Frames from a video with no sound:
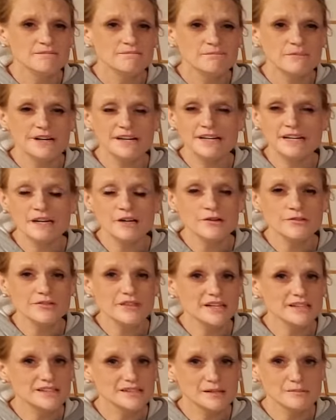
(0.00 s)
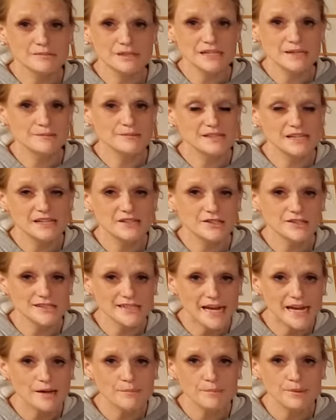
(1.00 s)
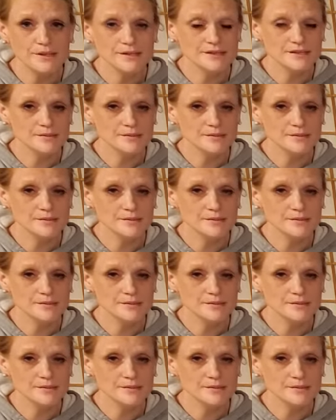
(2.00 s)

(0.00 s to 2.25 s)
right now that sometimes that just happens.